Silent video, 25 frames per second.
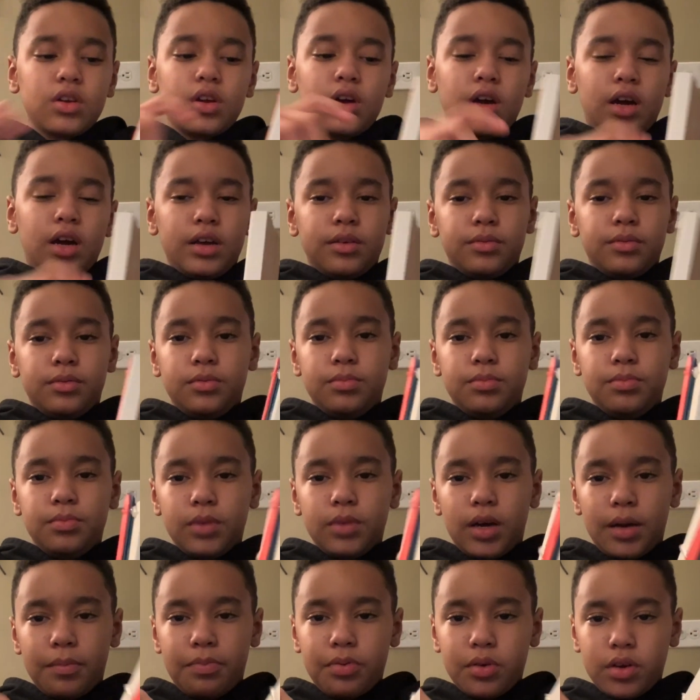I
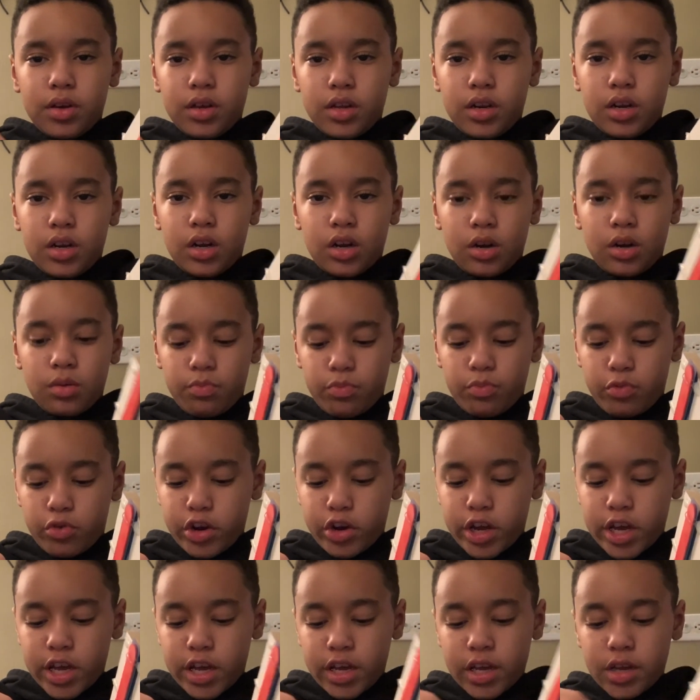put
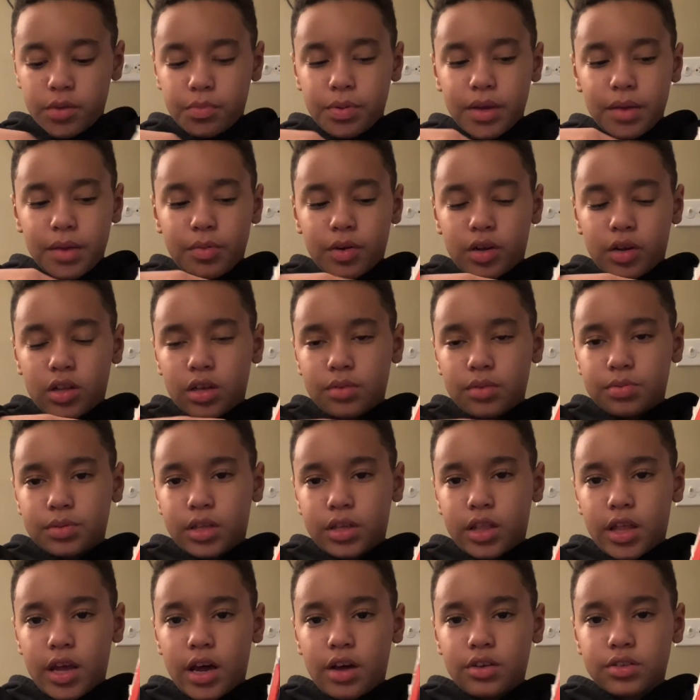red paper clips on
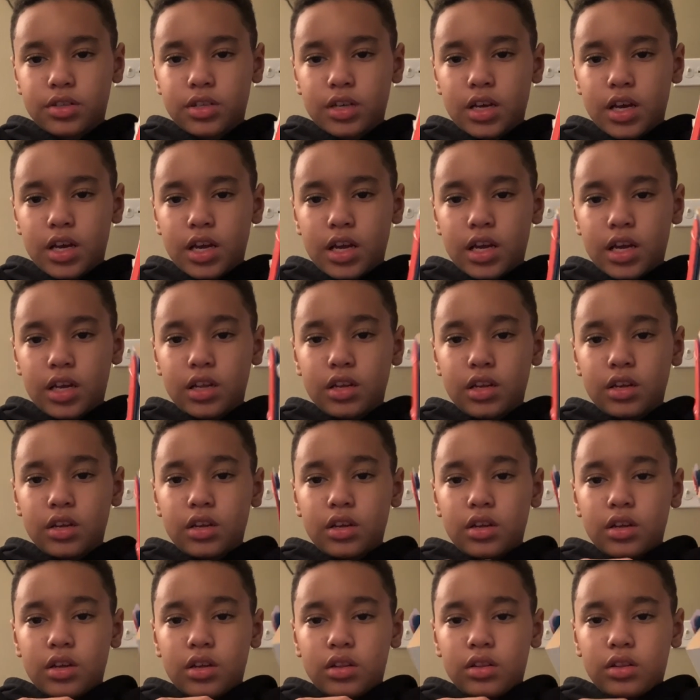the outside,
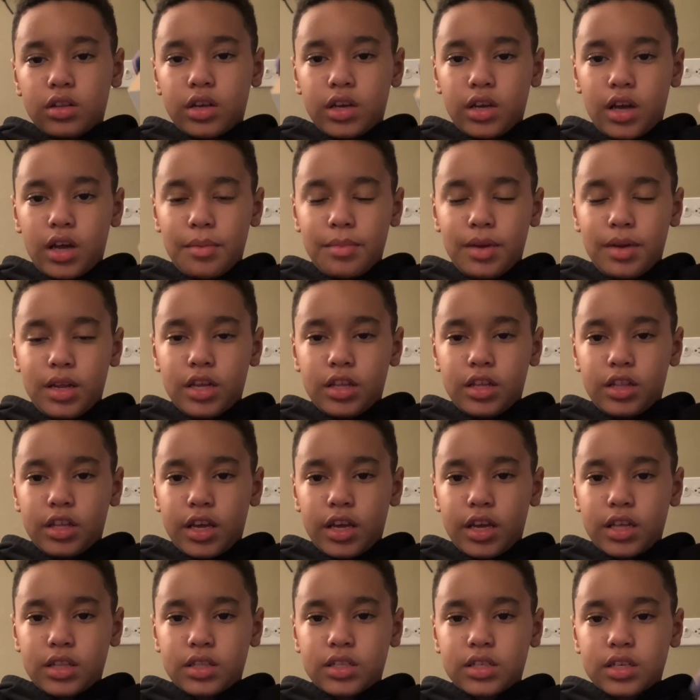in the
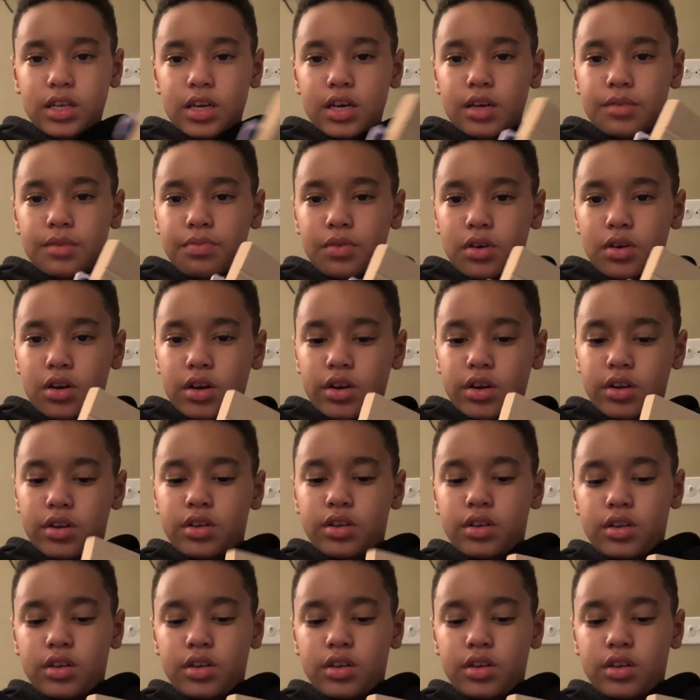inside part,